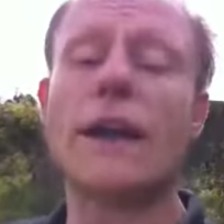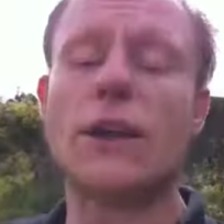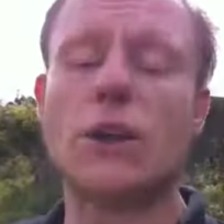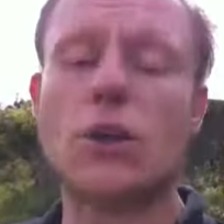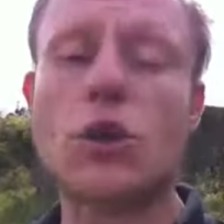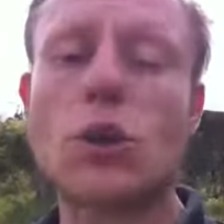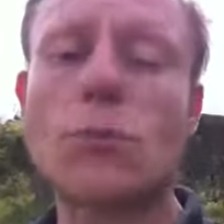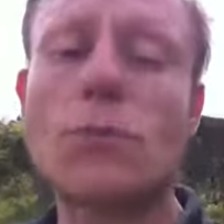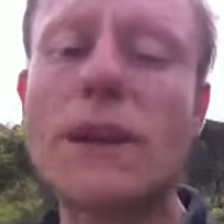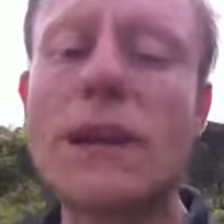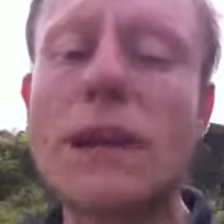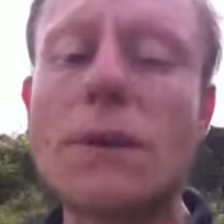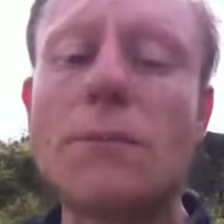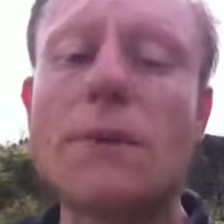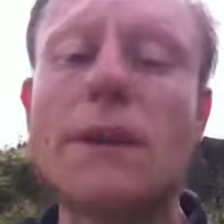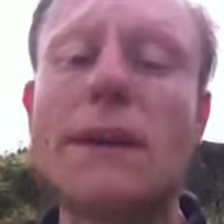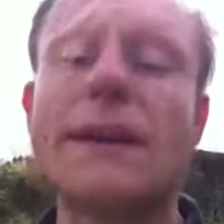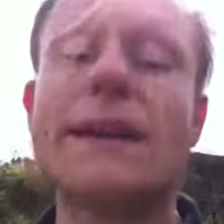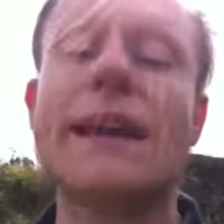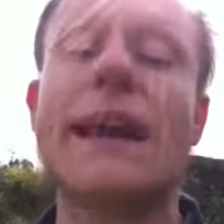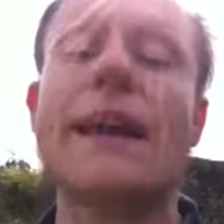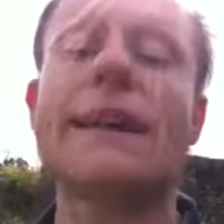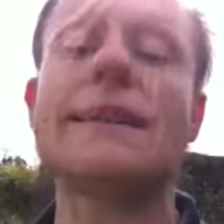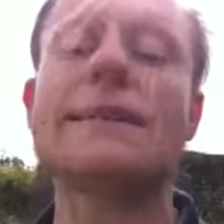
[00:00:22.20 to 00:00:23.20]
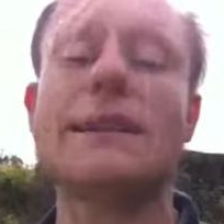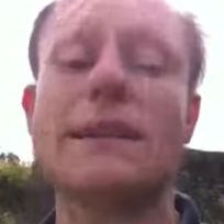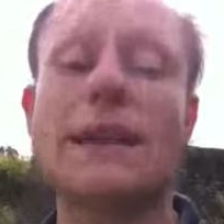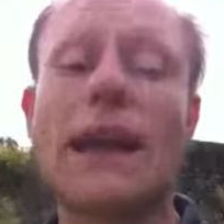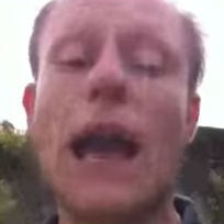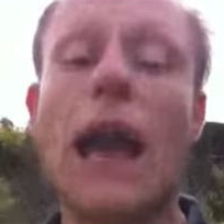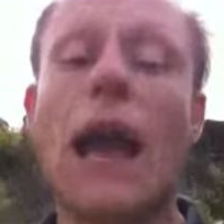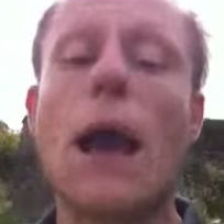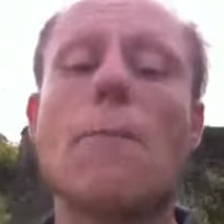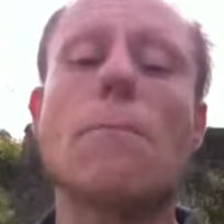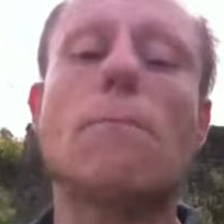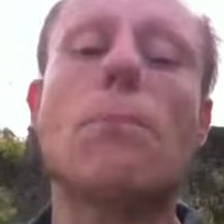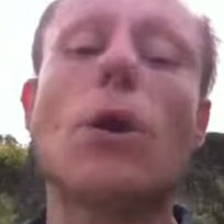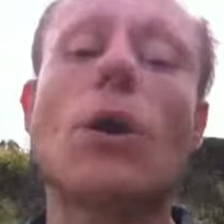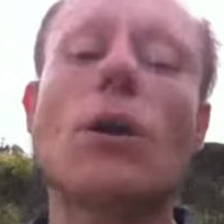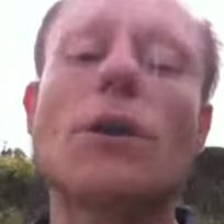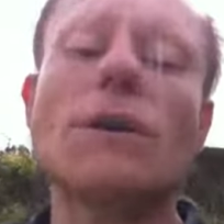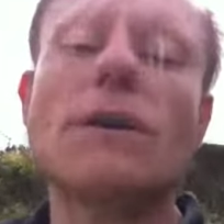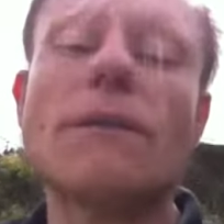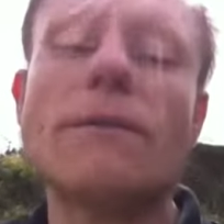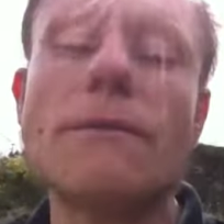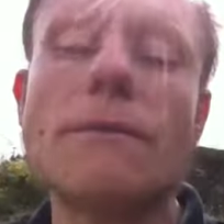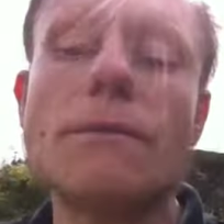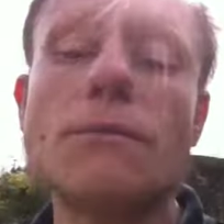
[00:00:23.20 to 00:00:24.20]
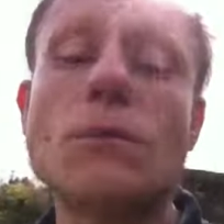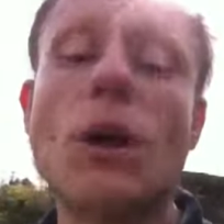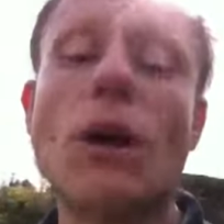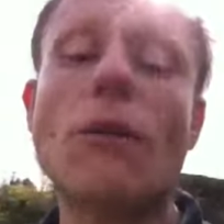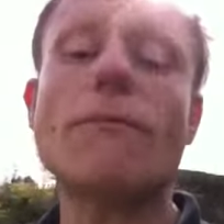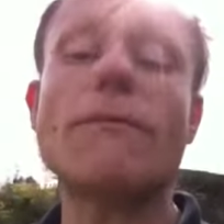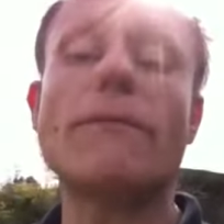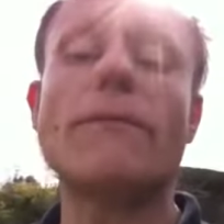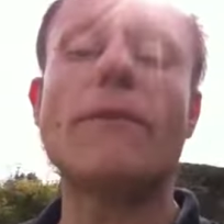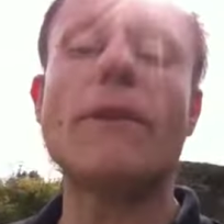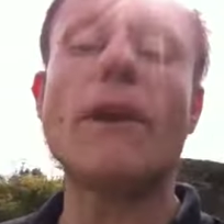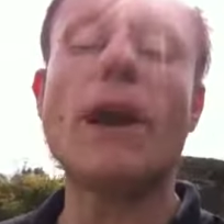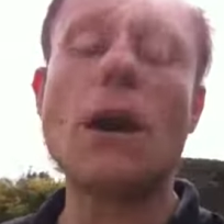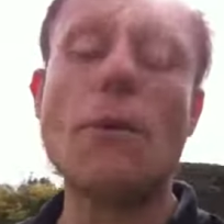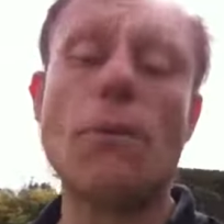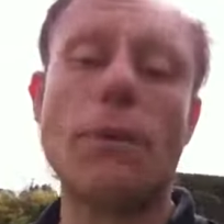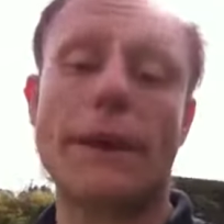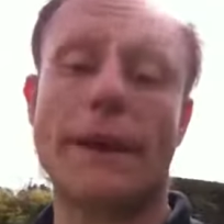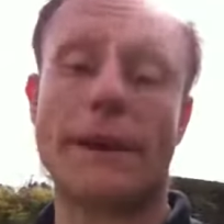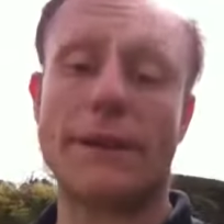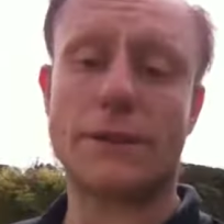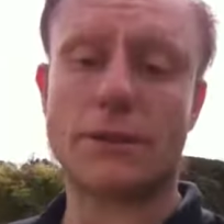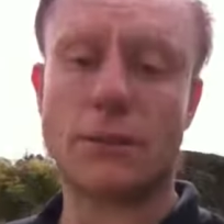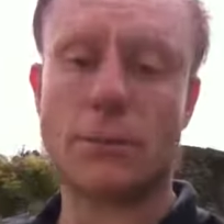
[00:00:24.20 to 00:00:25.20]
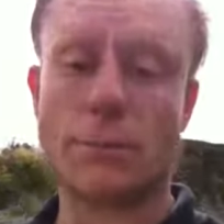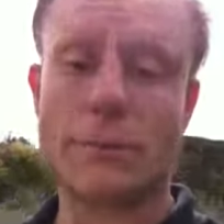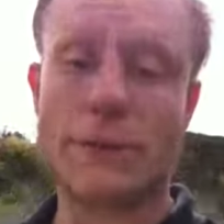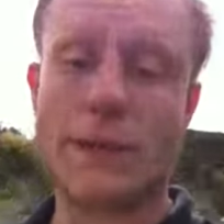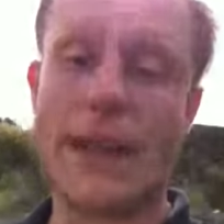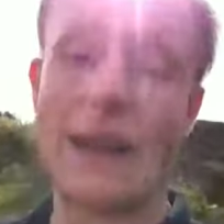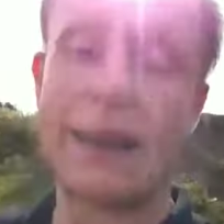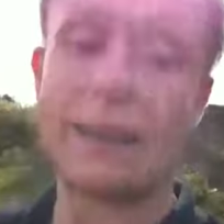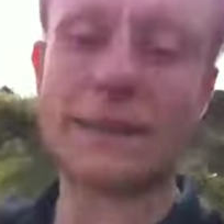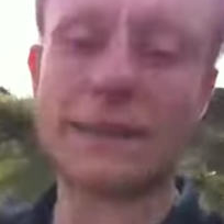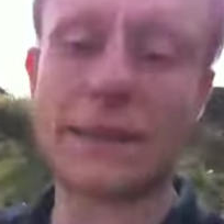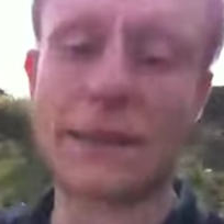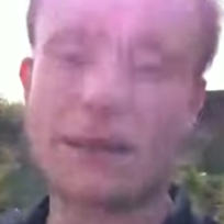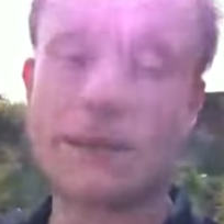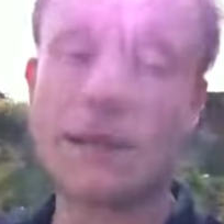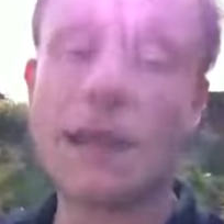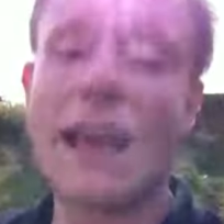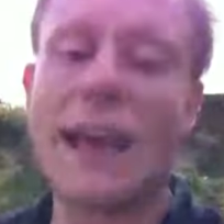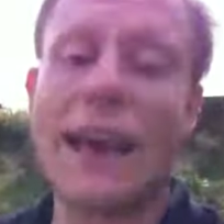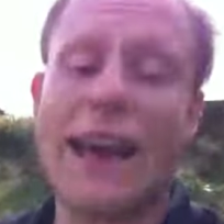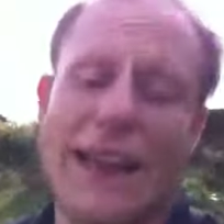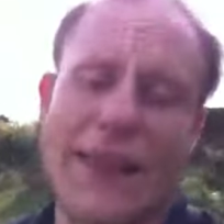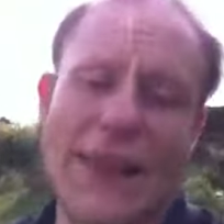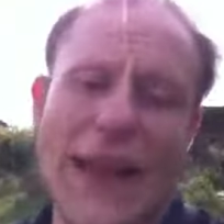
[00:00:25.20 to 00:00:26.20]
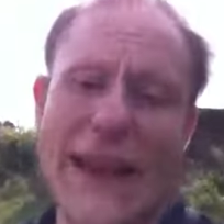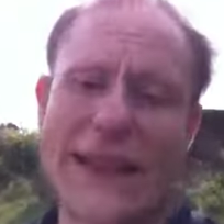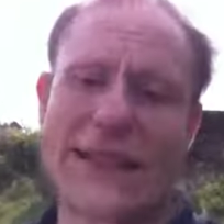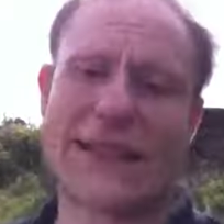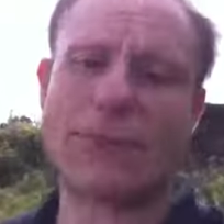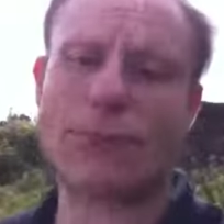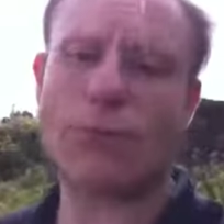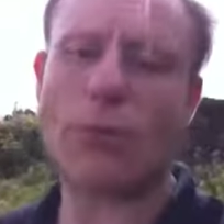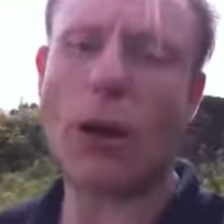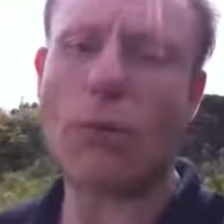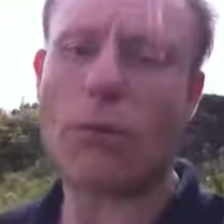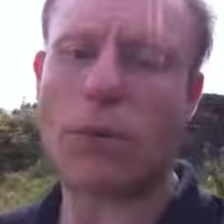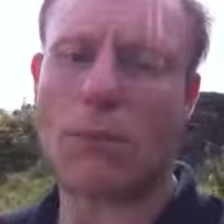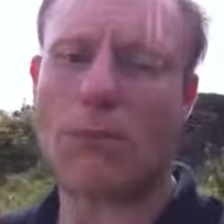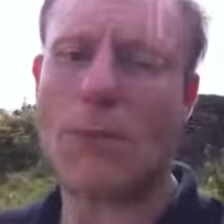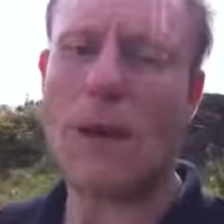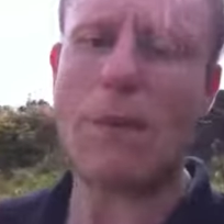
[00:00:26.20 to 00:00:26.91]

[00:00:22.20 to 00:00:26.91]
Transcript: You should be communicating, but non-verbally in some cases, and that's the problem.